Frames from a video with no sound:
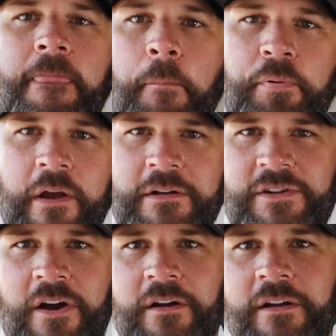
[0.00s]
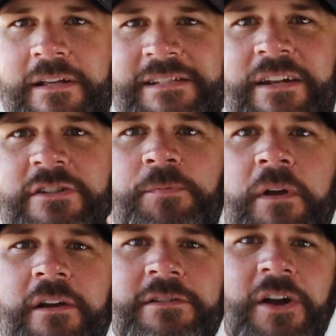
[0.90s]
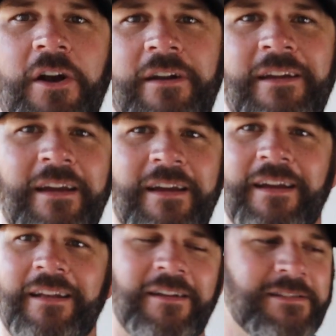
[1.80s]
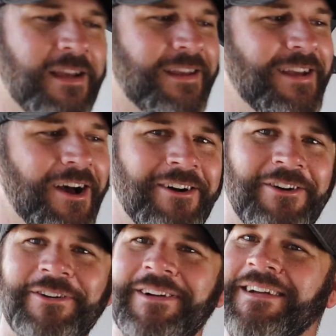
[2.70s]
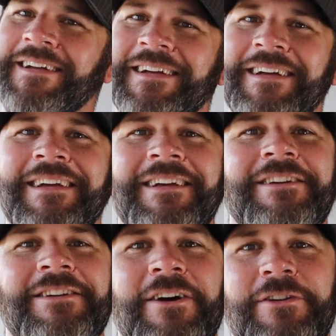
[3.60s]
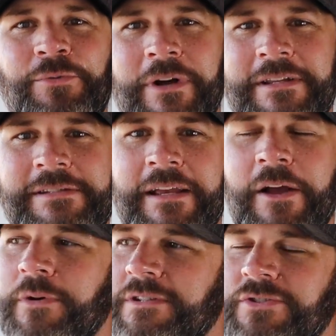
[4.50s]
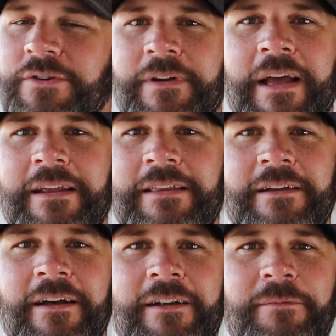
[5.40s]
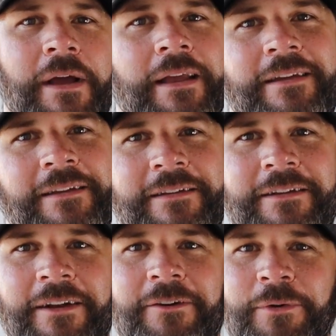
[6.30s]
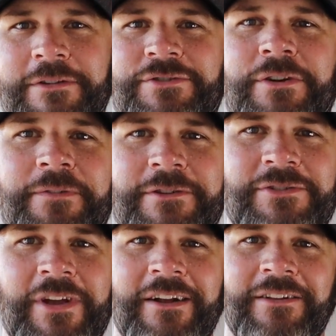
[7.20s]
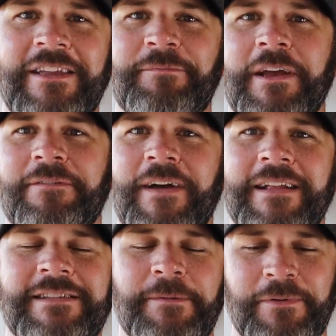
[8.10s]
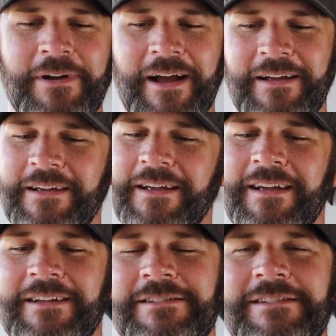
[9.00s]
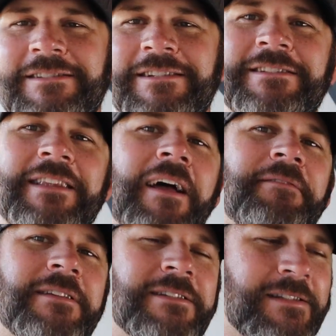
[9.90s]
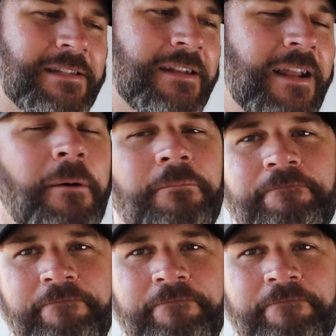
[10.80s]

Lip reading: player's card, a casino's player's card, and I was like, yo, here you go, do you want this thing? I wasn't sure if it had anything on it. I'm like, you know, wasn't sure if you're just trying to leave me a fat tip or not. And she just laughed and she said, nope,